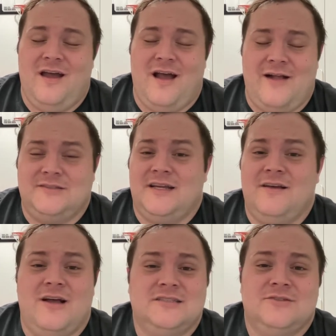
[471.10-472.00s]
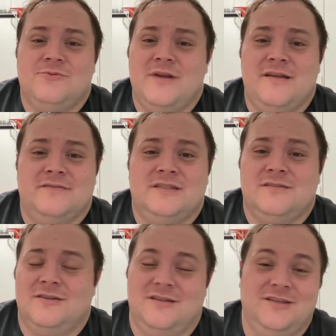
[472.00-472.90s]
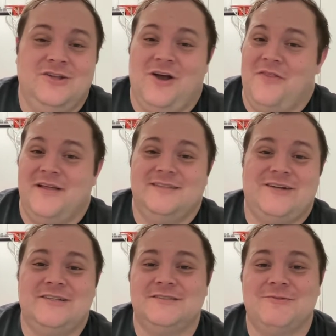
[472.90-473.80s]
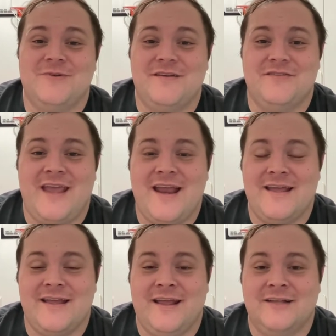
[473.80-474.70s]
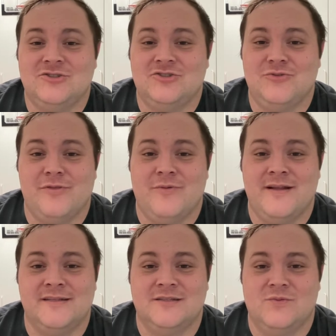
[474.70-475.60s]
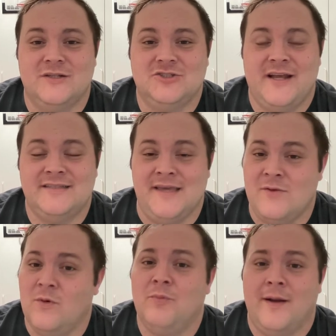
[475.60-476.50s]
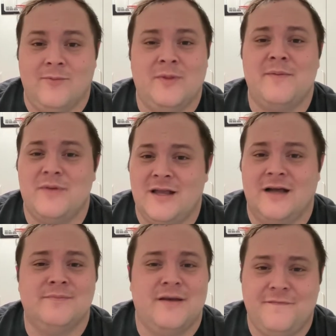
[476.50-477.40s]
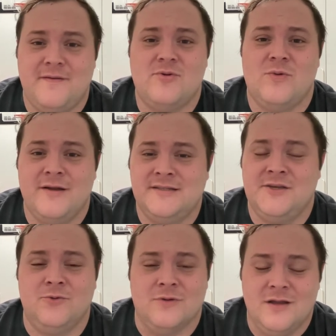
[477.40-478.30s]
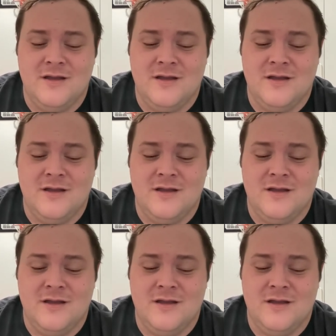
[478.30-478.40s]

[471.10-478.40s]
Outside of Austin Reeves, unless Austin Reeves can't hit catch and shoot threes, in which case he will probably be gone by February too.